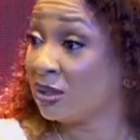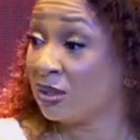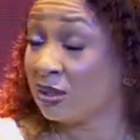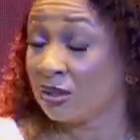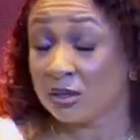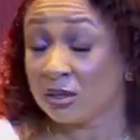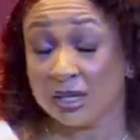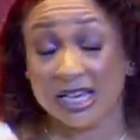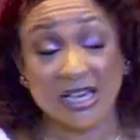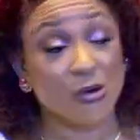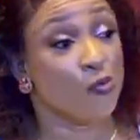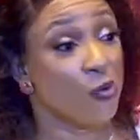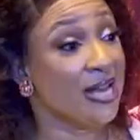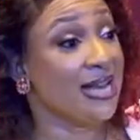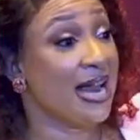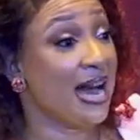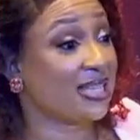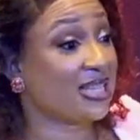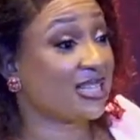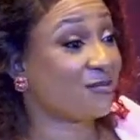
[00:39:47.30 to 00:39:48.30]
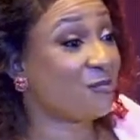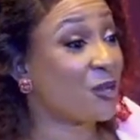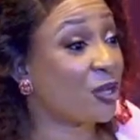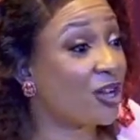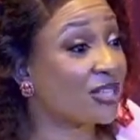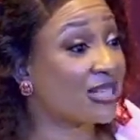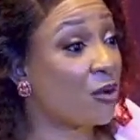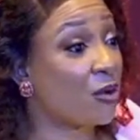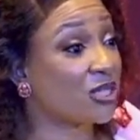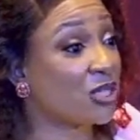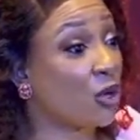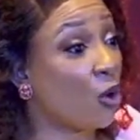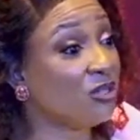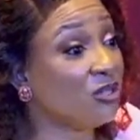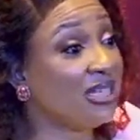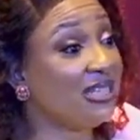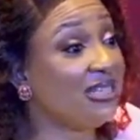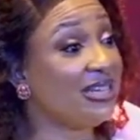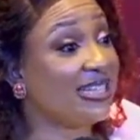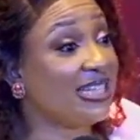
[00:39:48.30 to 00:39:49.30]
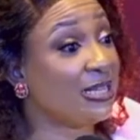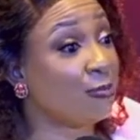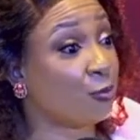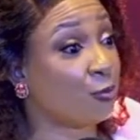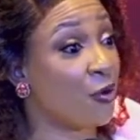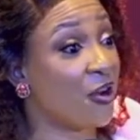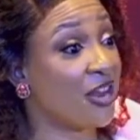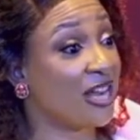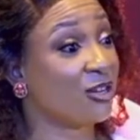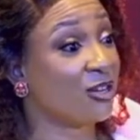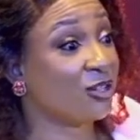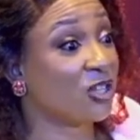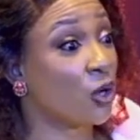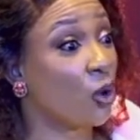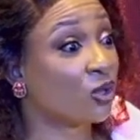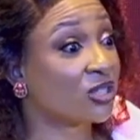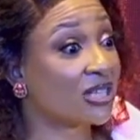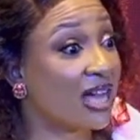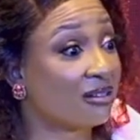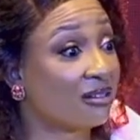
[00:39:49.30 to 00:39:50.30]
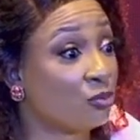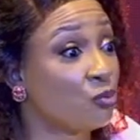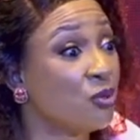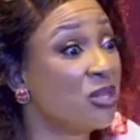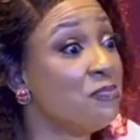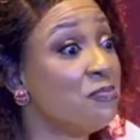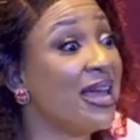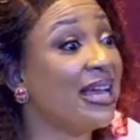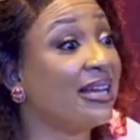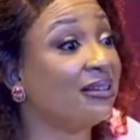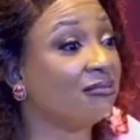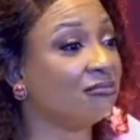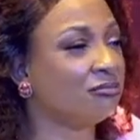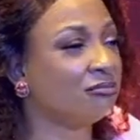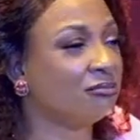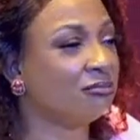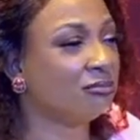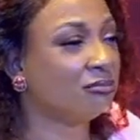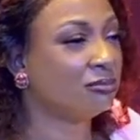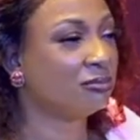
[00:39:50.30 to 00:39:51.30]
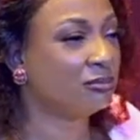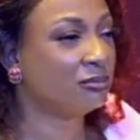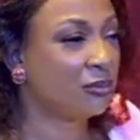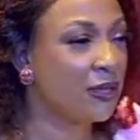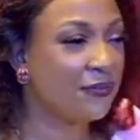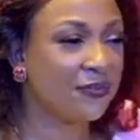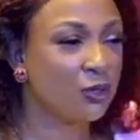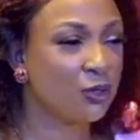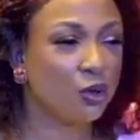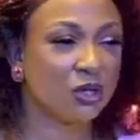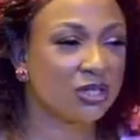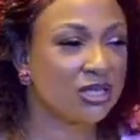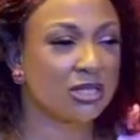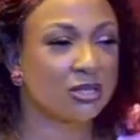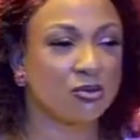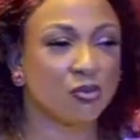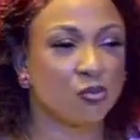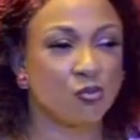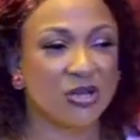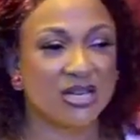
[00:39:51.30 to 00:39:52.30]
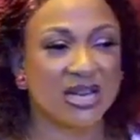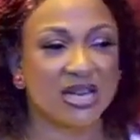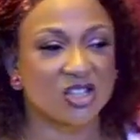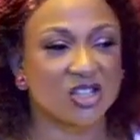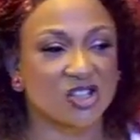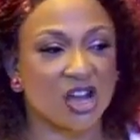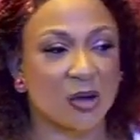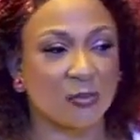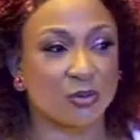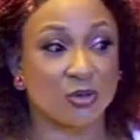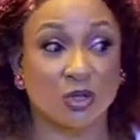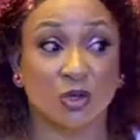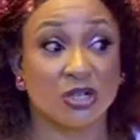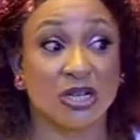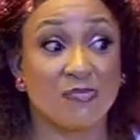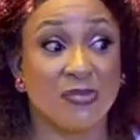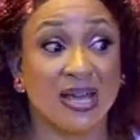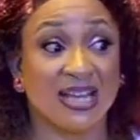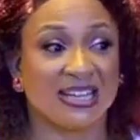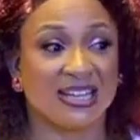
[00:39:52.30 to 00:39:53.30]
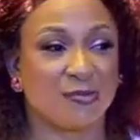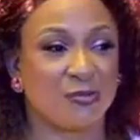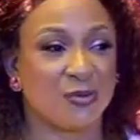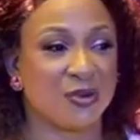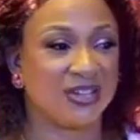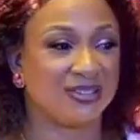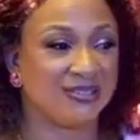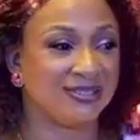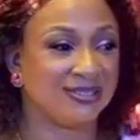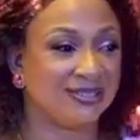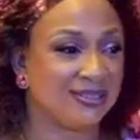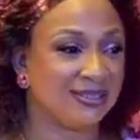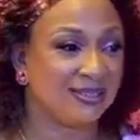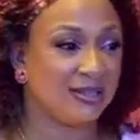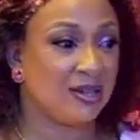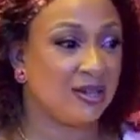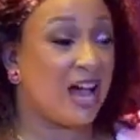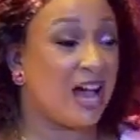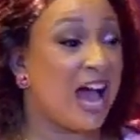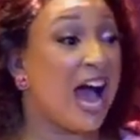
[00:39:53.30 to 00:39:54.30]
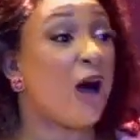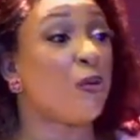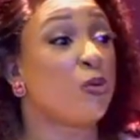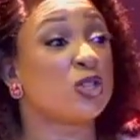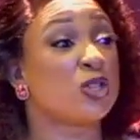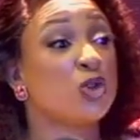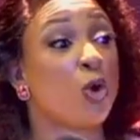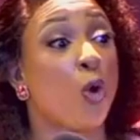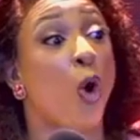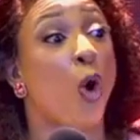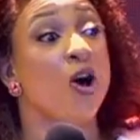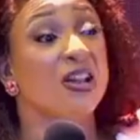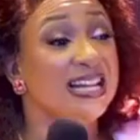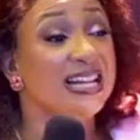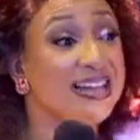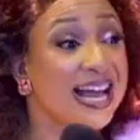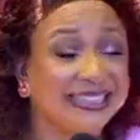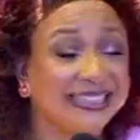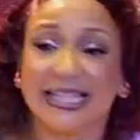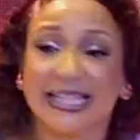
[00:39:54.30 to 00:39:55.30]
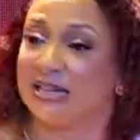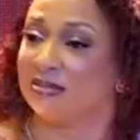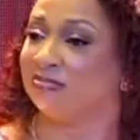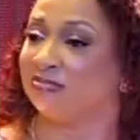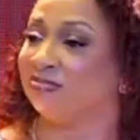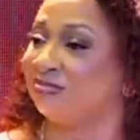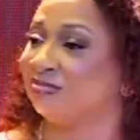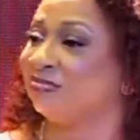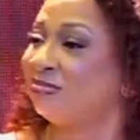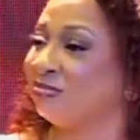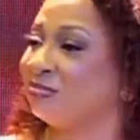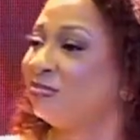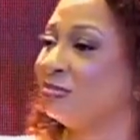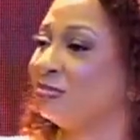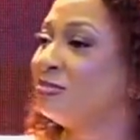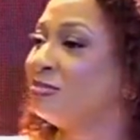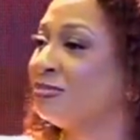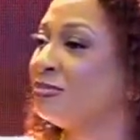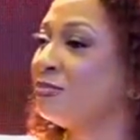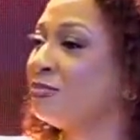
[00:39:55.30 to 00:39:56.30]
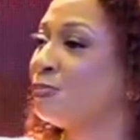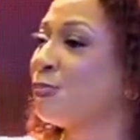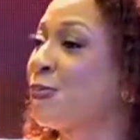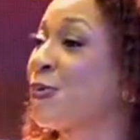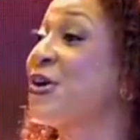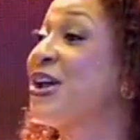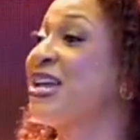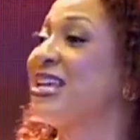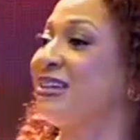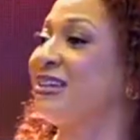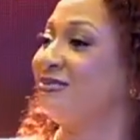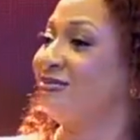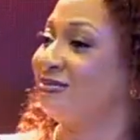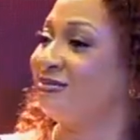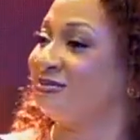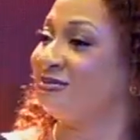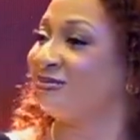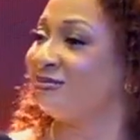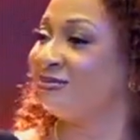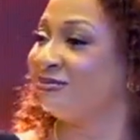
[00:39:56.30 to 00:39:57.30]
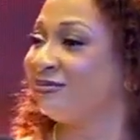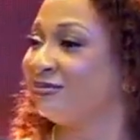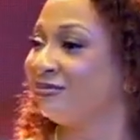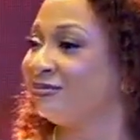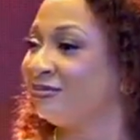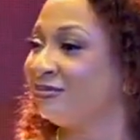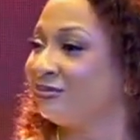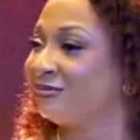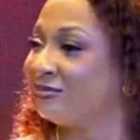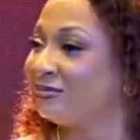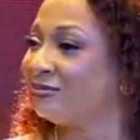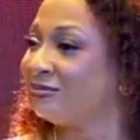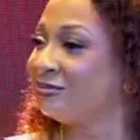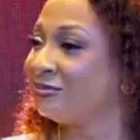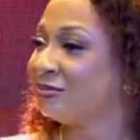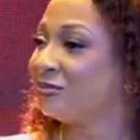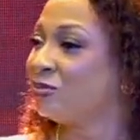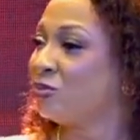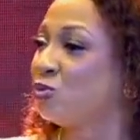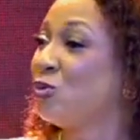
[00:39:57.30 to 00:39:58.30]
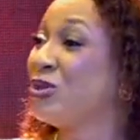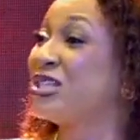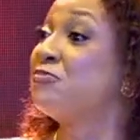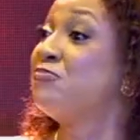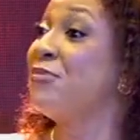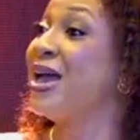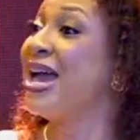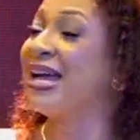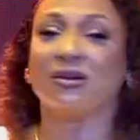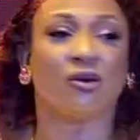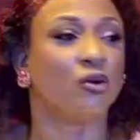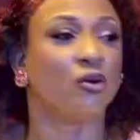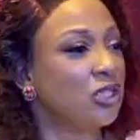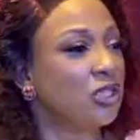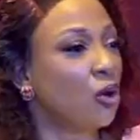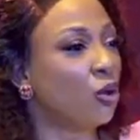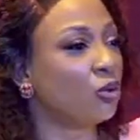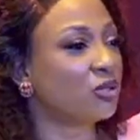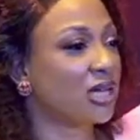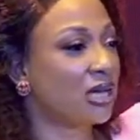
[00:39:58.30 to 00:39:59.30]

In Winners, because I was the only lady praying on the altar with men. If you notice, in Winners Chapel, it's only men that pray. I was the only lady praying with men on the altar.